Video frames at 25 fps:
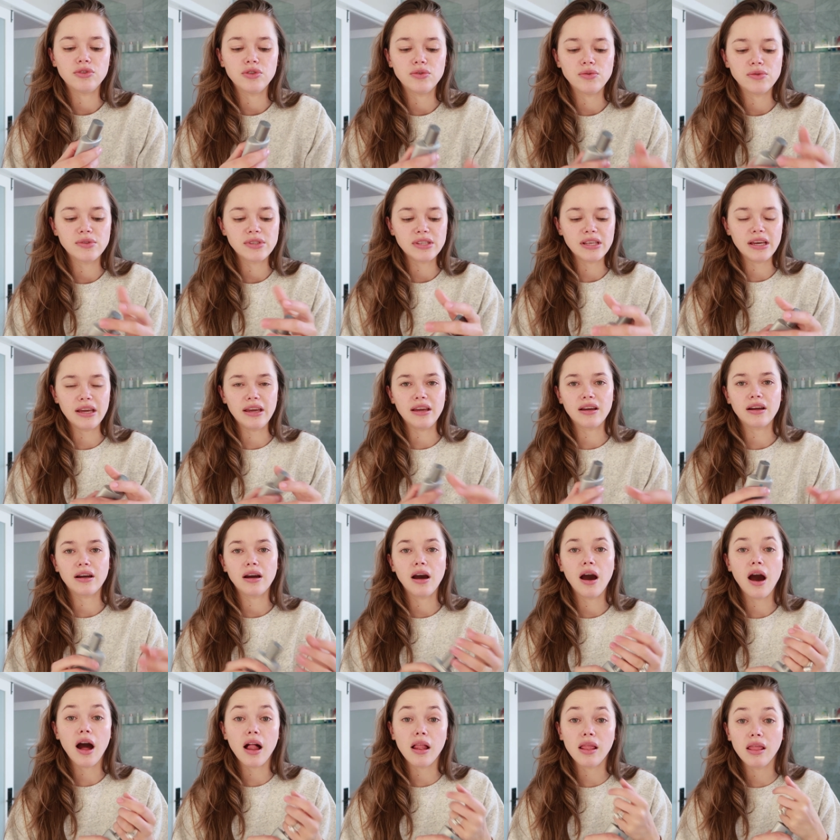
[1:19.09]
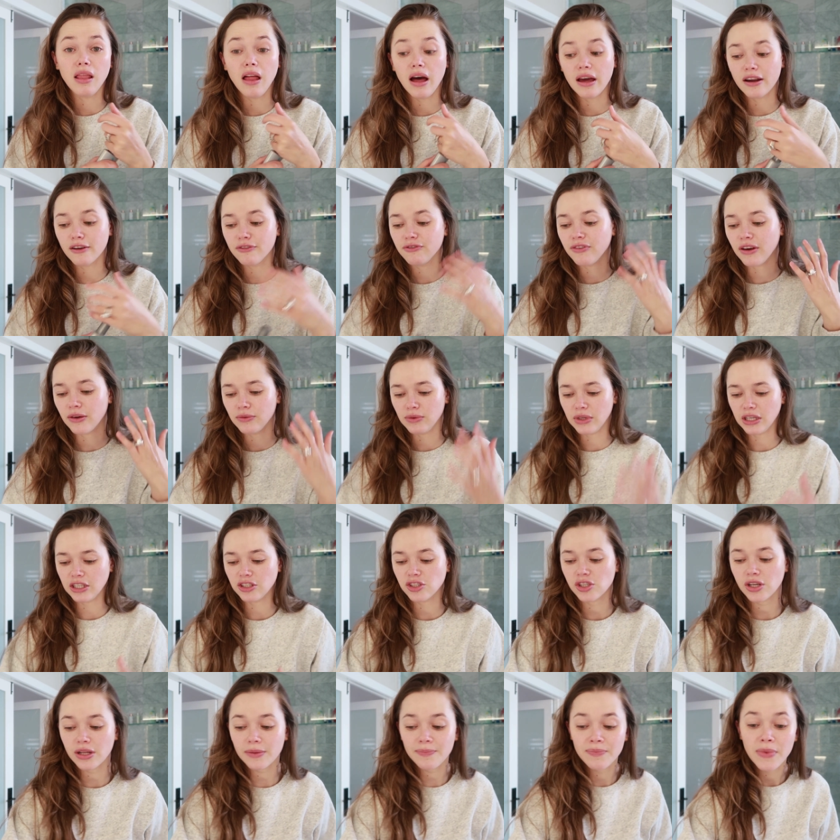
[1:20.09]
use like a lot of
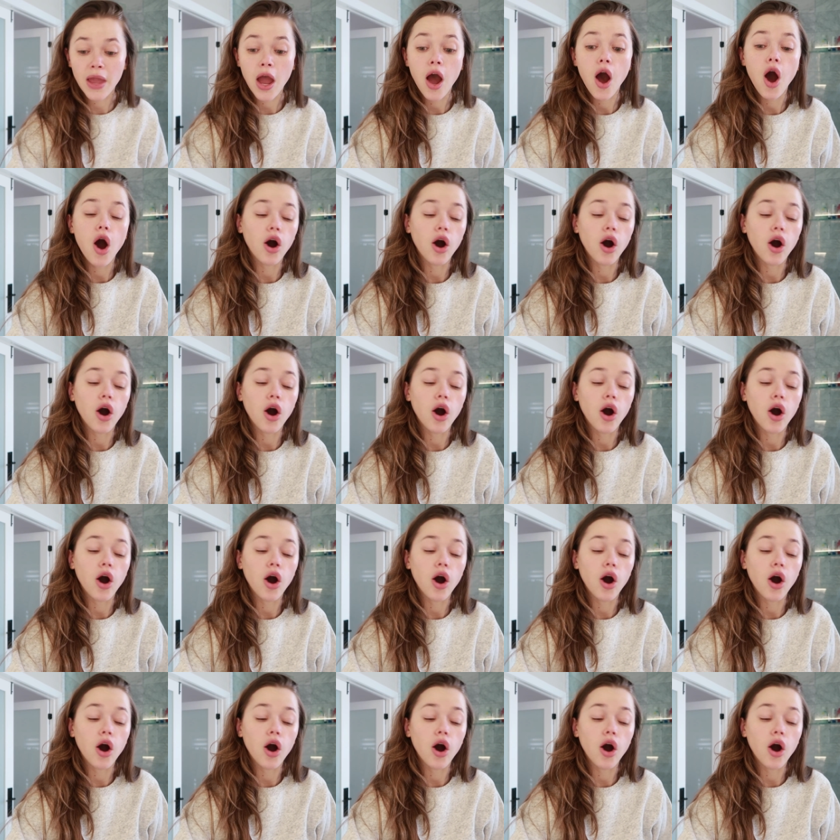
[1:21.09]
foundation.